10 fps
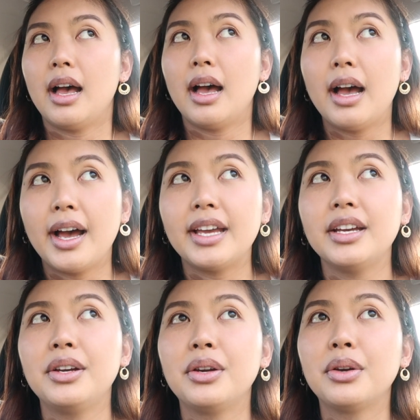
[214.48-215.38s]

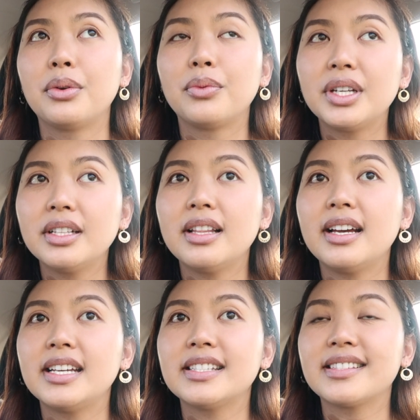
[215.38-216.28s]
I
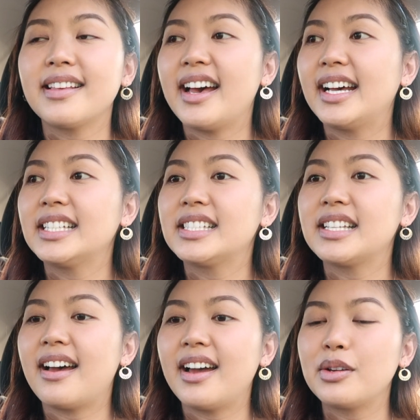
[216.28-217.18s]
realized that
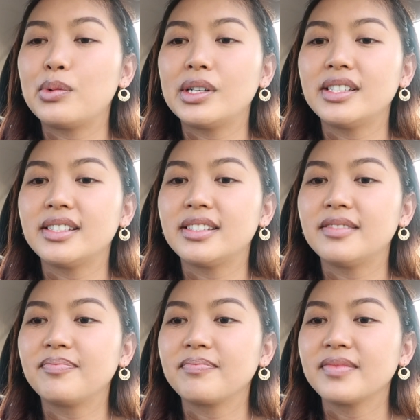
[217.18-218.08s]
I was
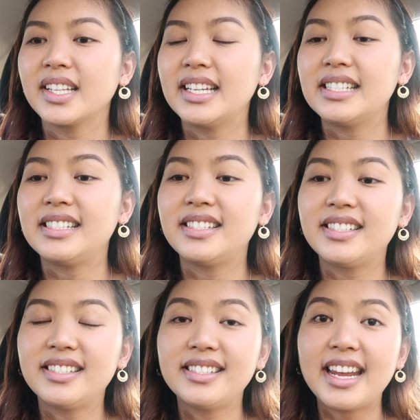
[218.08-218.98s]

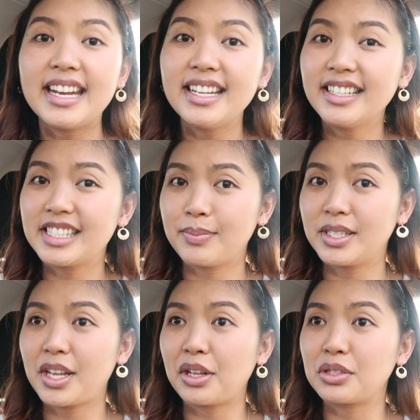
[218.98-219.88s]
dating his
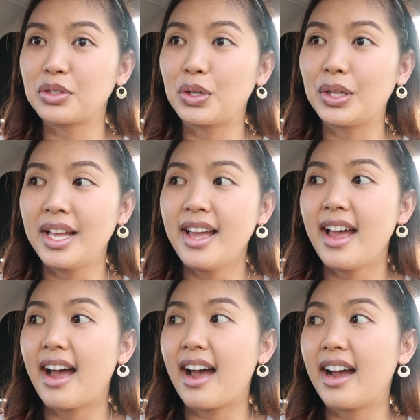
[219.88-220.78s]
potential.
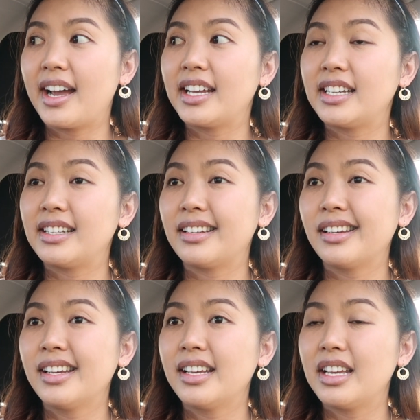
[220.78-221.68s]
I,
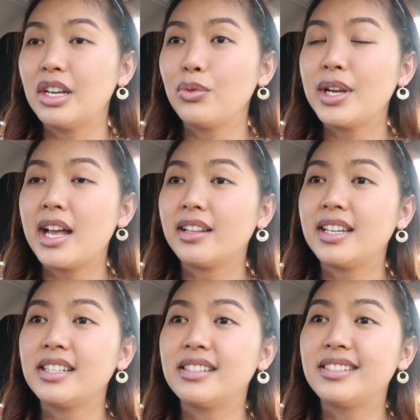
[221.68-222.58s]
in
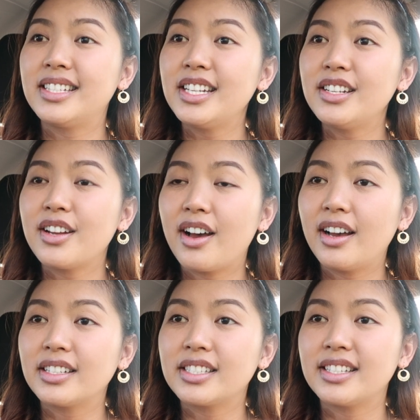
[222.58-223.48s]
reality, did
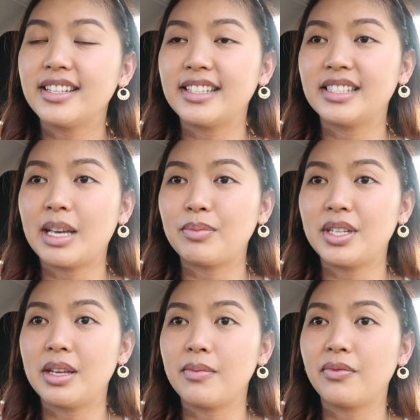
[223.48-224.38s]
not accept
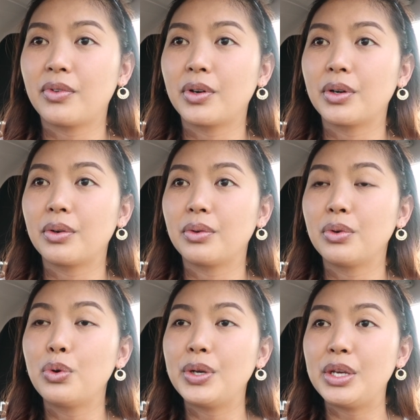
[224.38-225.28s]
him for
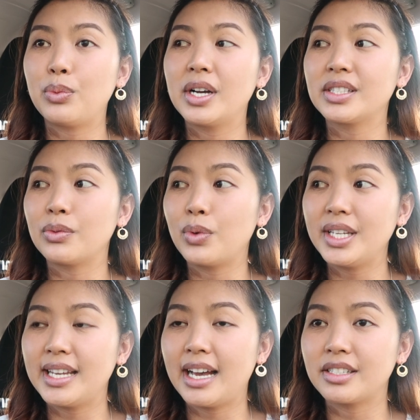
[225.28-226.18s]
who he was and what
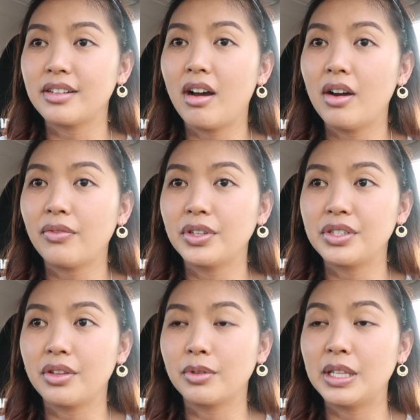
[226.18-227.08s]
he had to offer
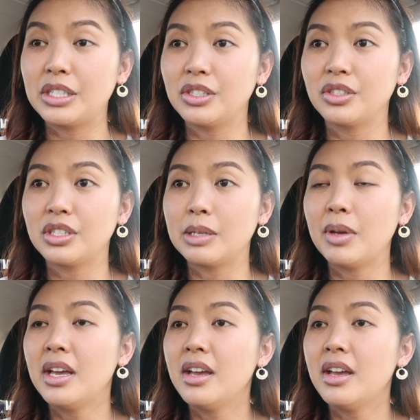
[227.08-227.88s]
to the relationship